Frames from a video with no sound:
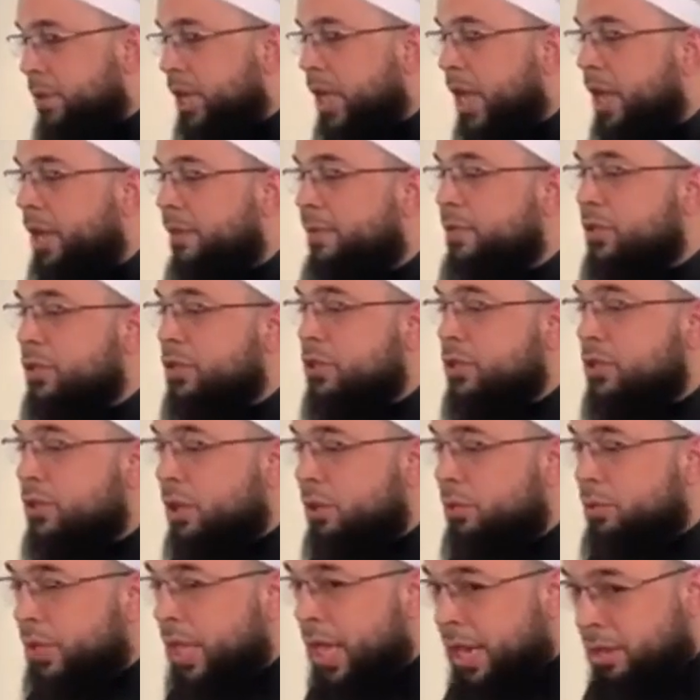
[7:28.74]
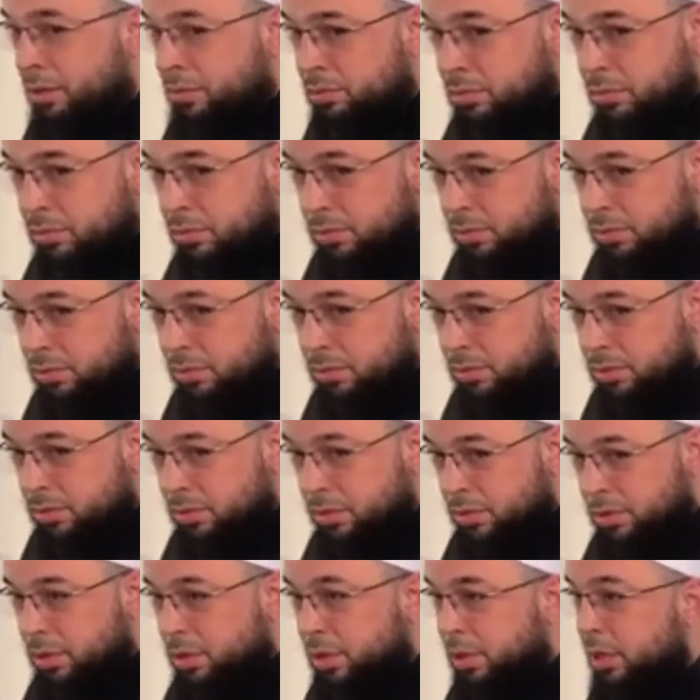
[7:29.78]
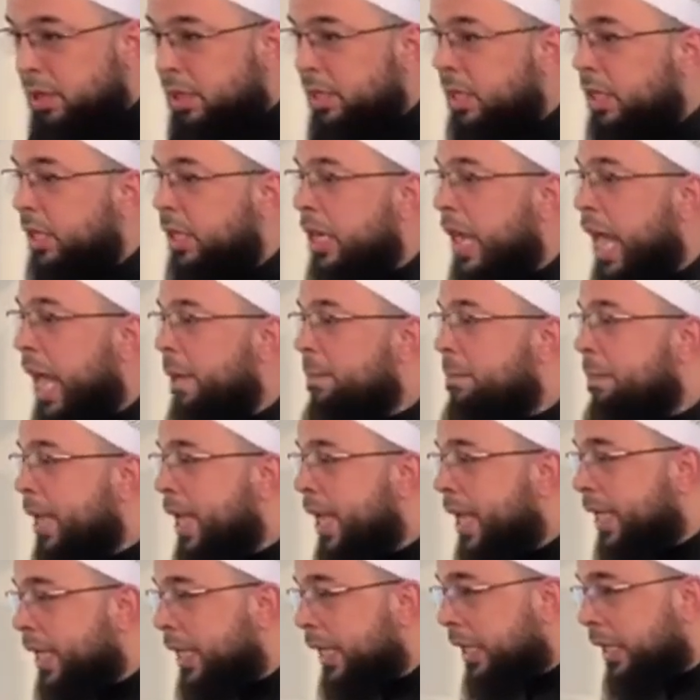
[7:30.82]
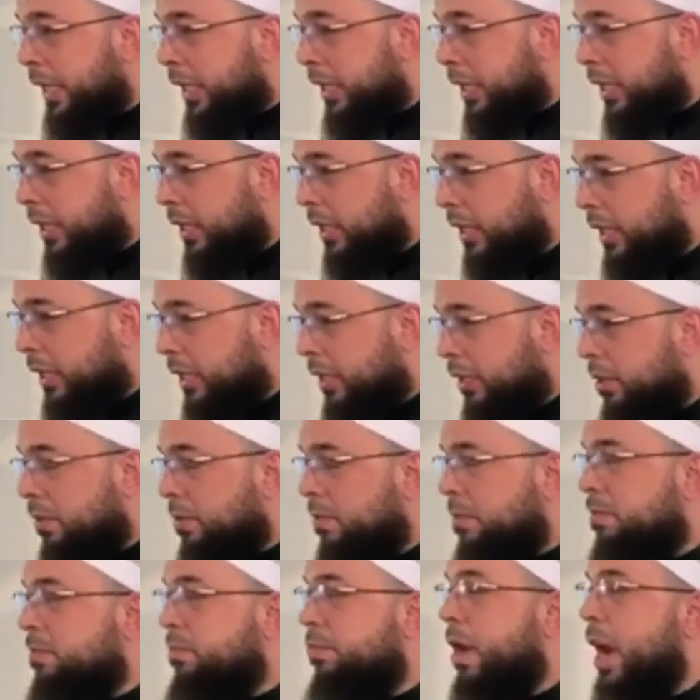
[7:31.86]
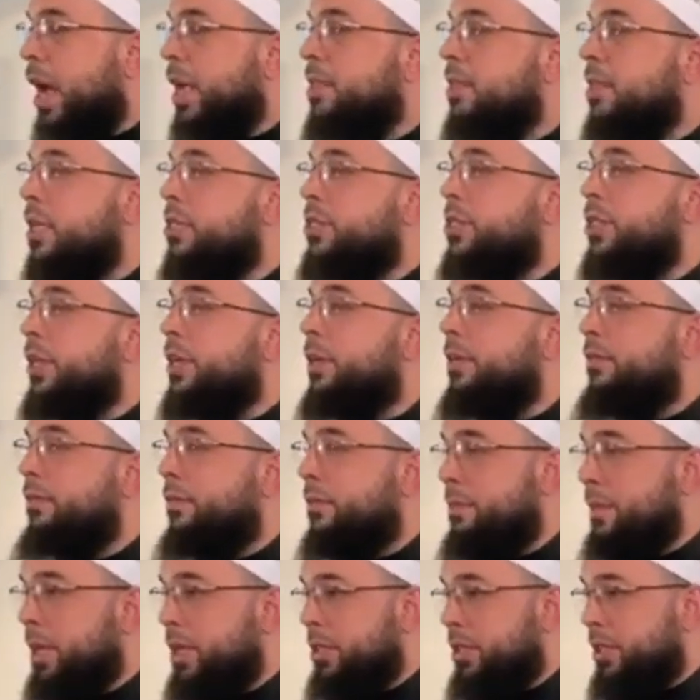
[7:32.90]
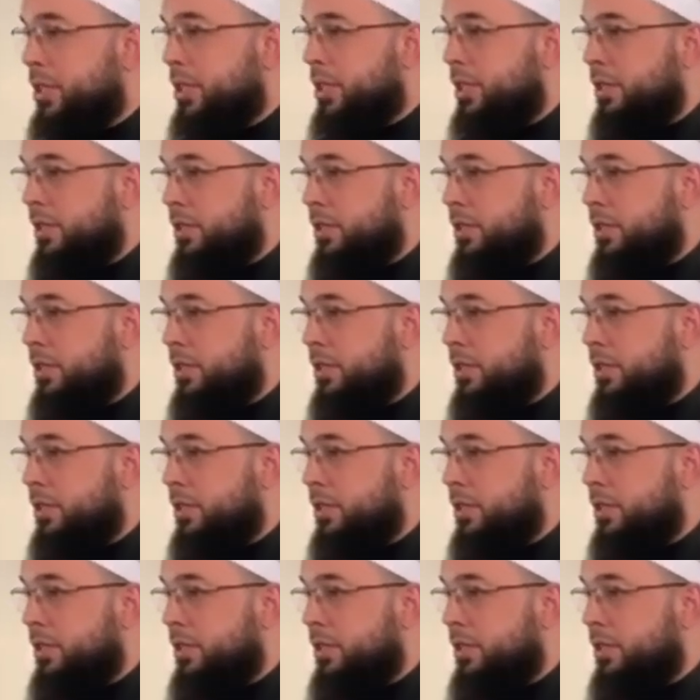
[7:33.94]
we have to slow down, not panic, process the information.